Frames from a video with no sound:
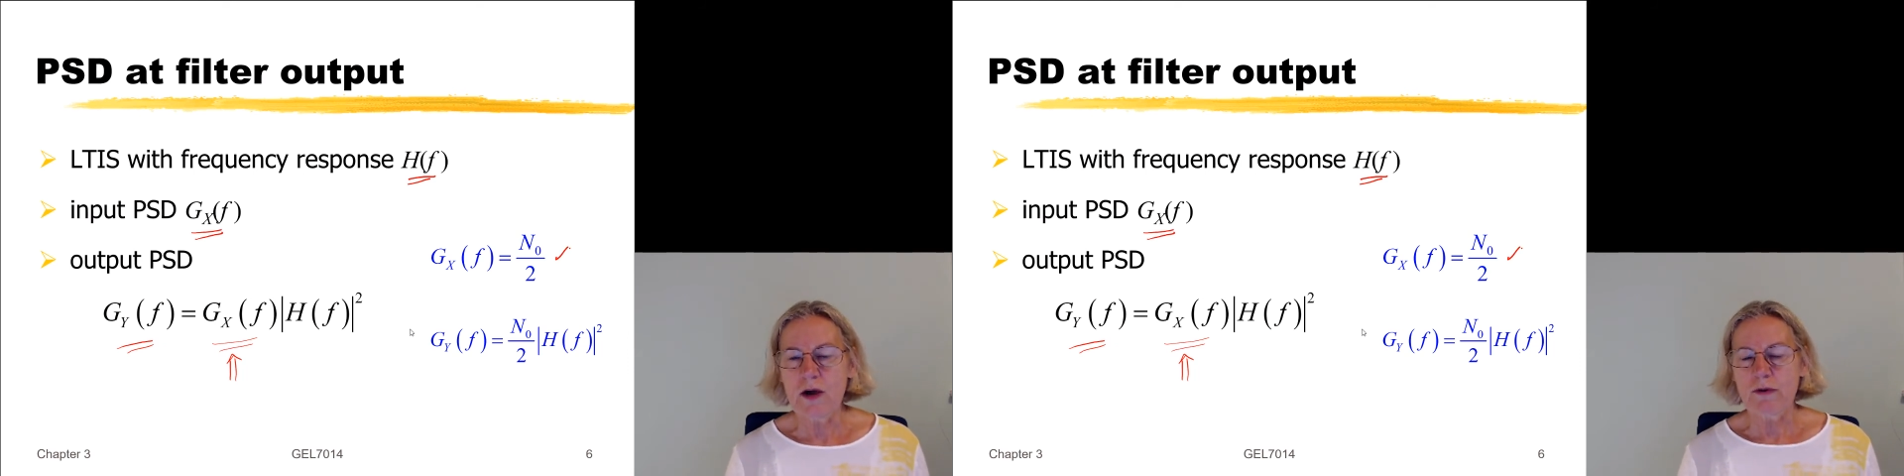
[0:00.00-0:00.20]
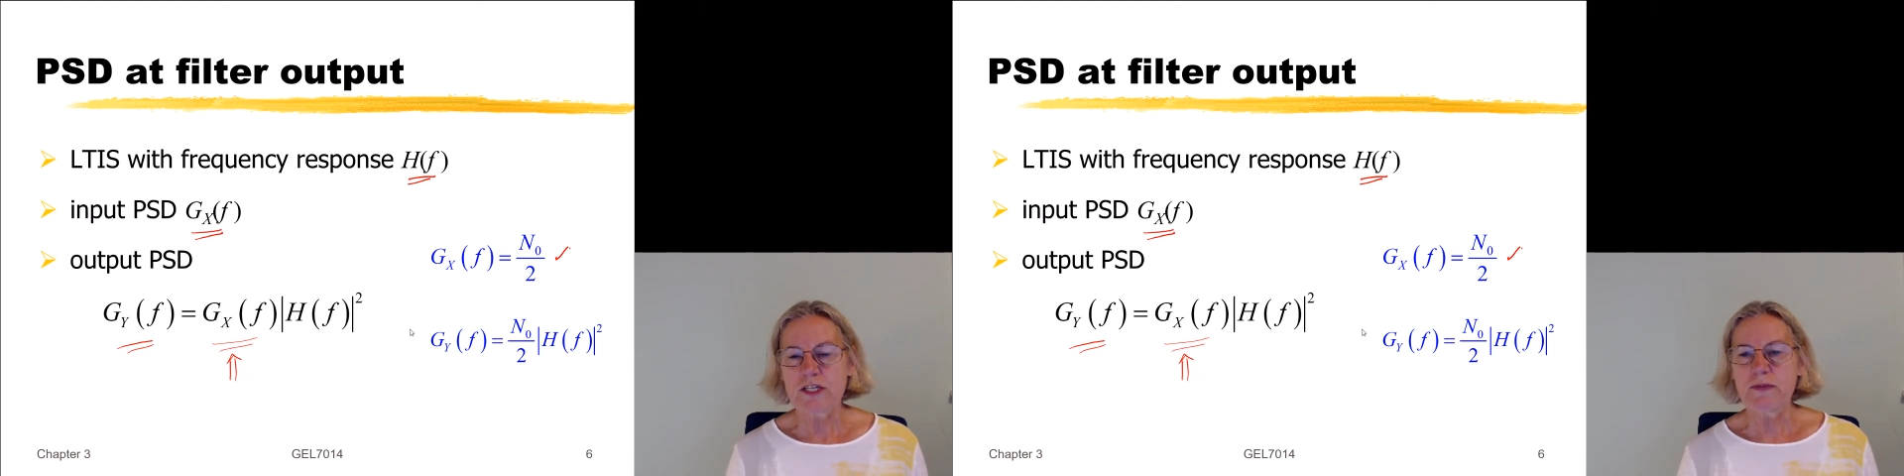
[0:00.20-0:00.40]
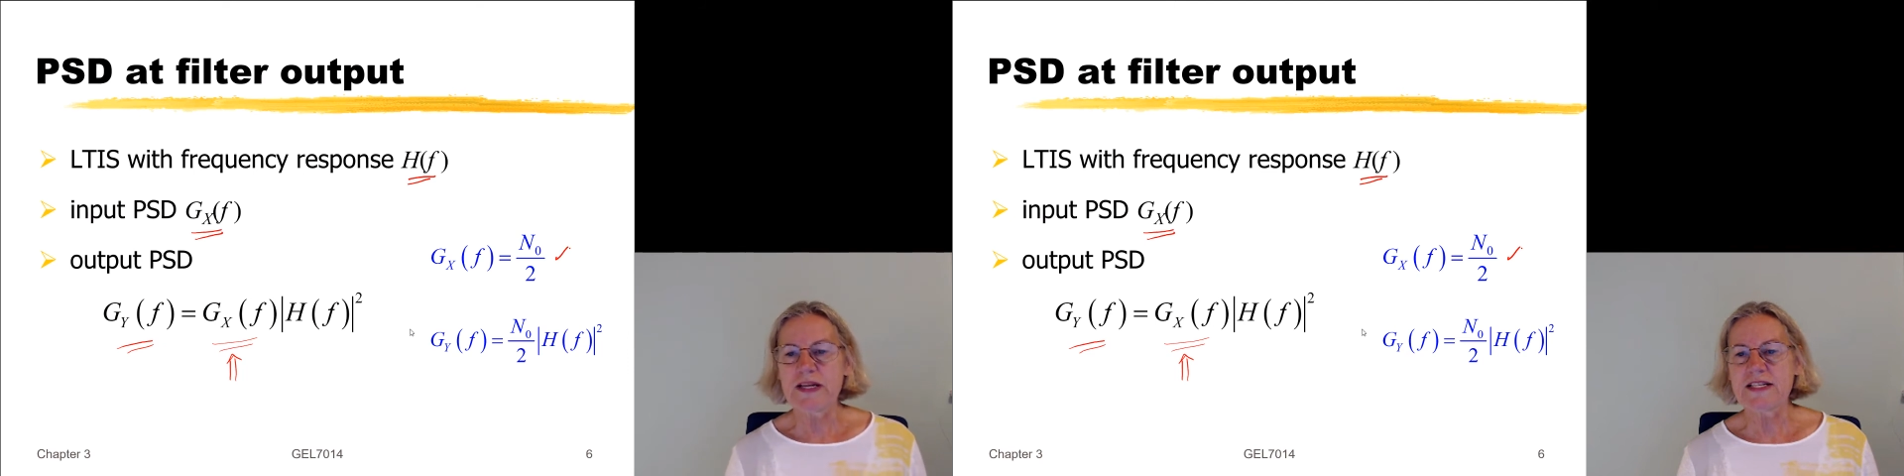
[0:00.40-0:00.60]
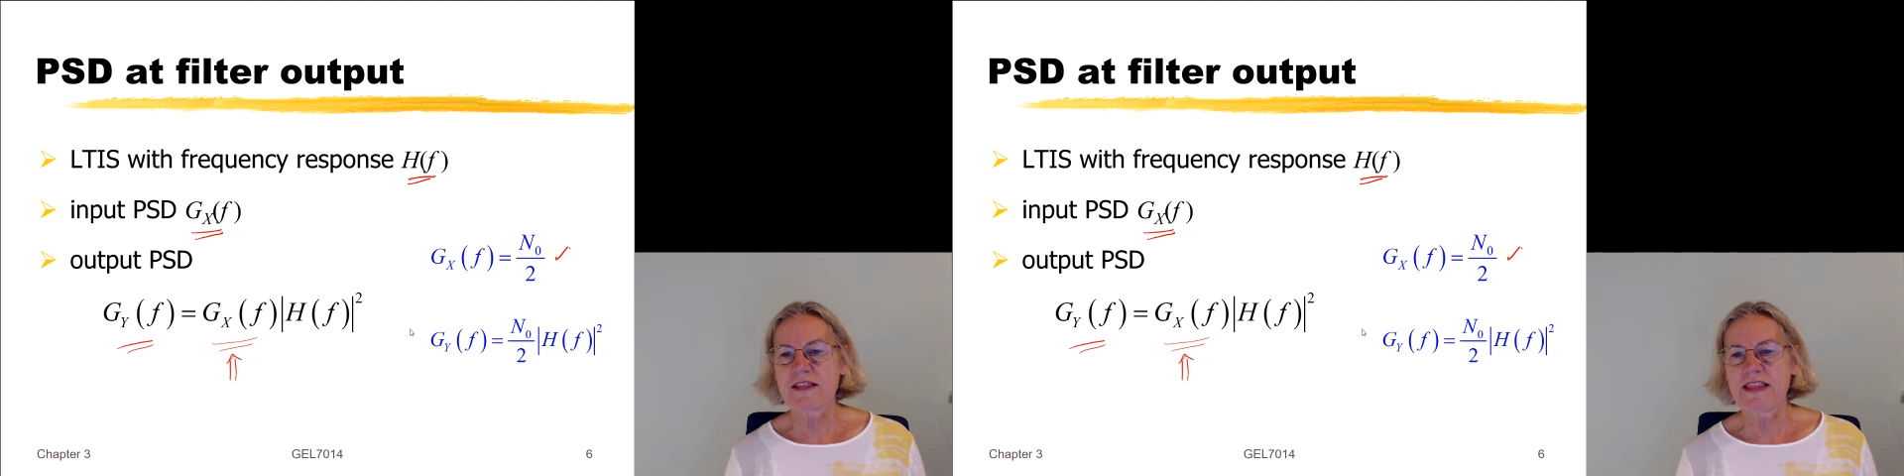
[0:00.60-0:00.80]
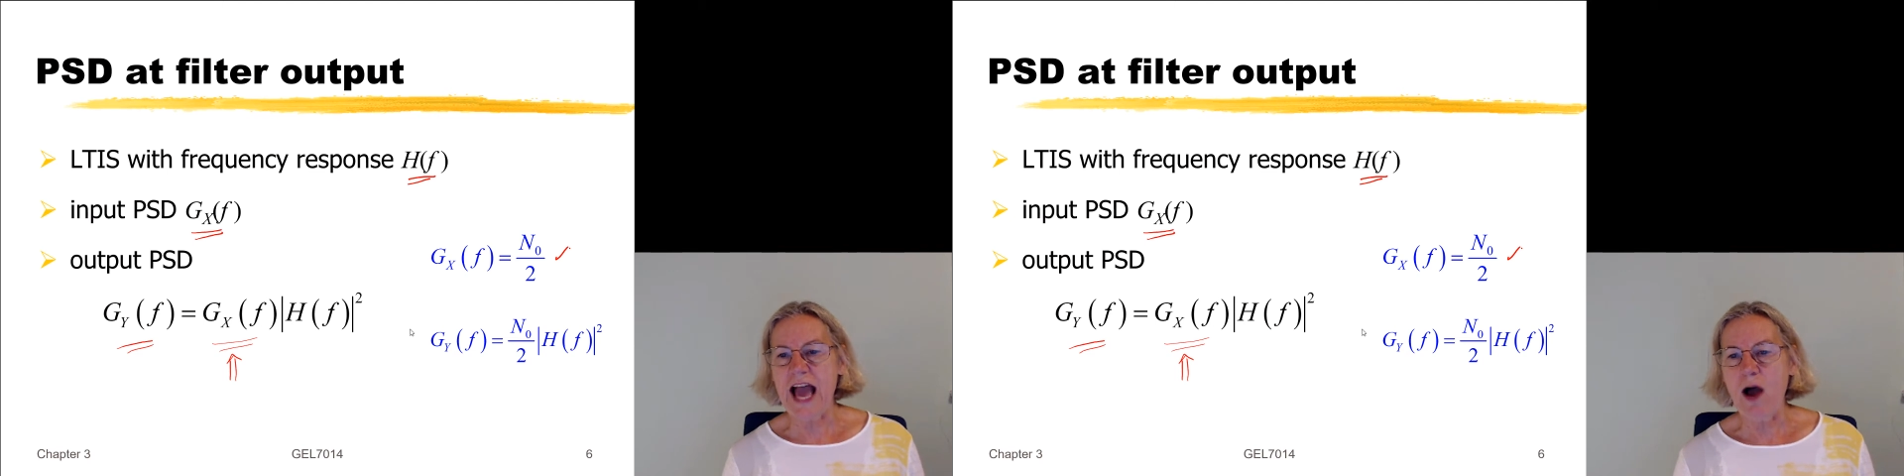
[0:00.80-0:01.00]
which means that
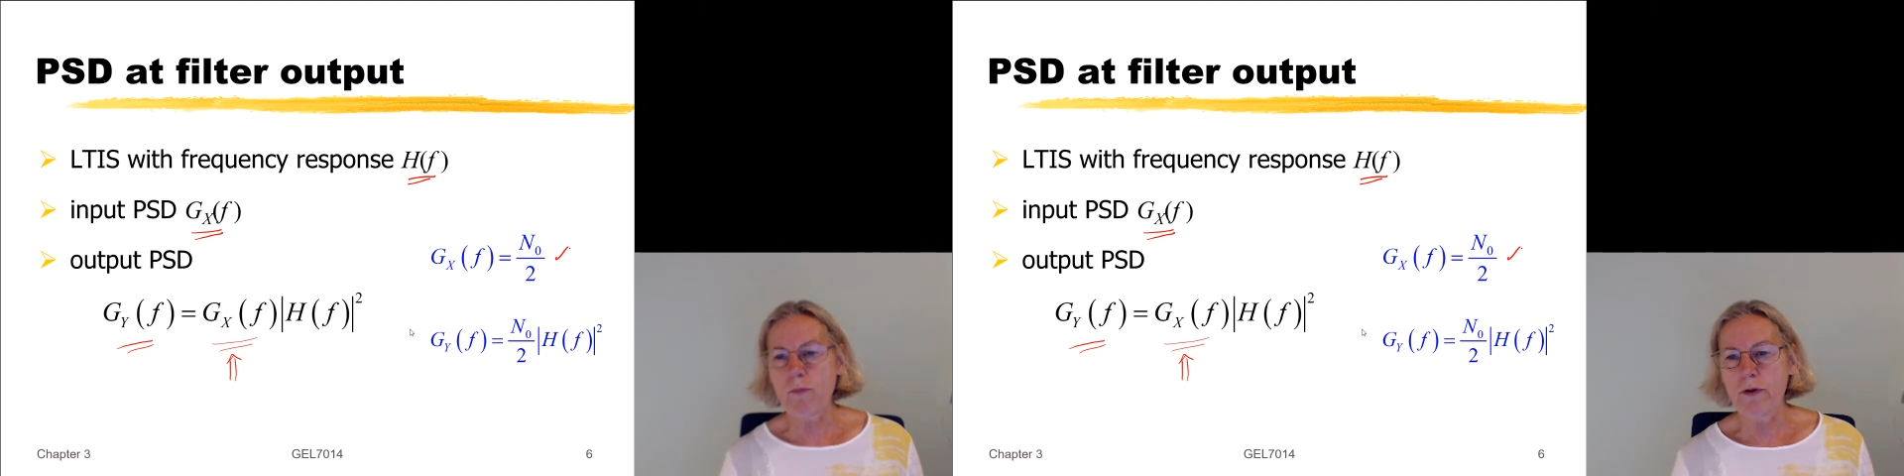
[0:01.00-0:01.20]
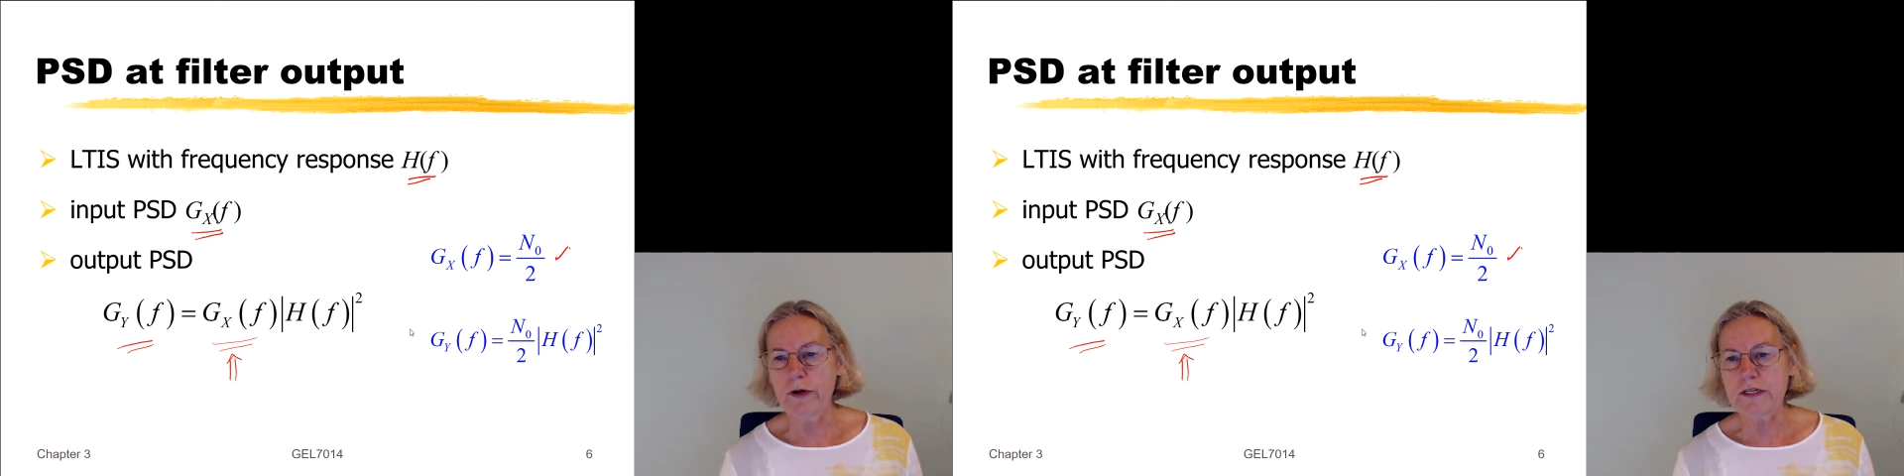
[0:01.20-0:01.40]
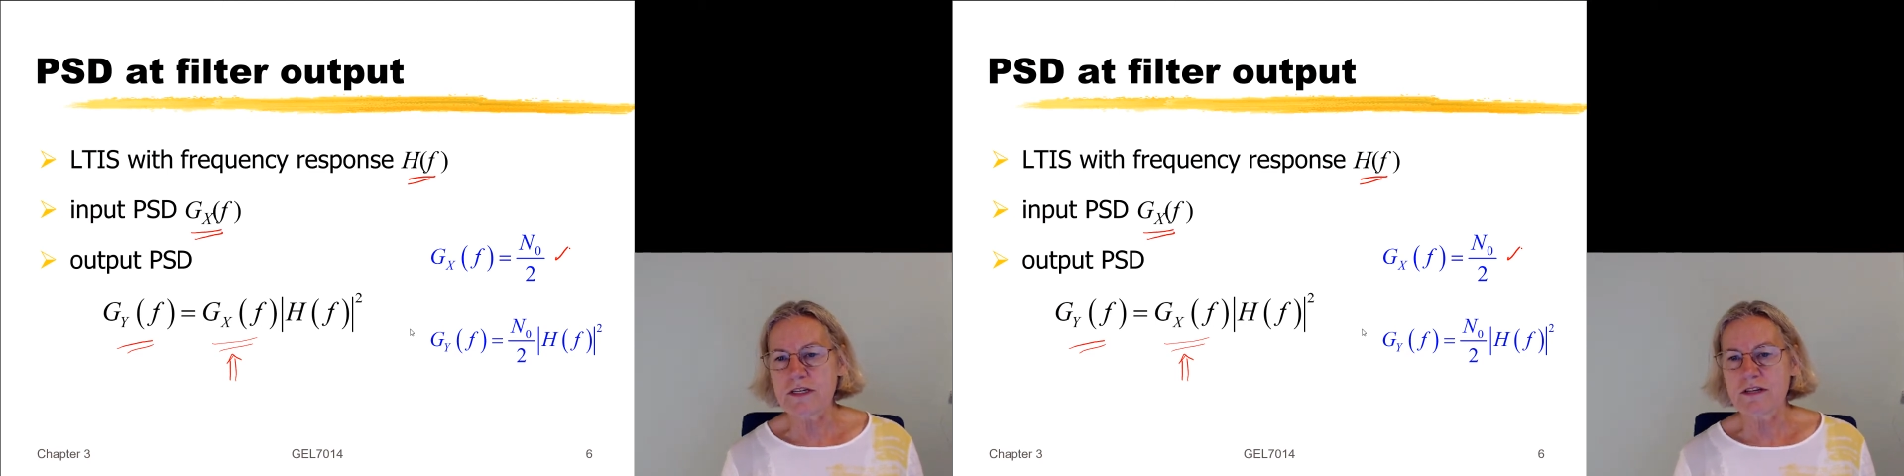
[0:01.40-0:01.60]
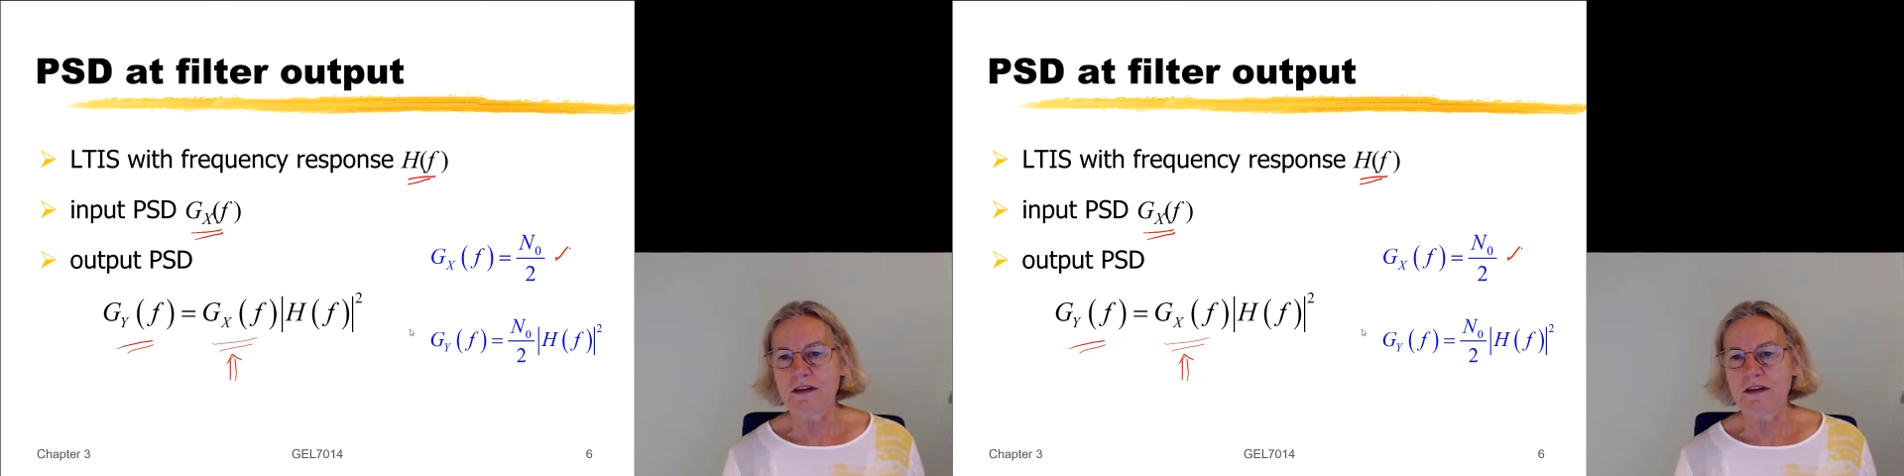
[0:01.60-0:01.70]
the output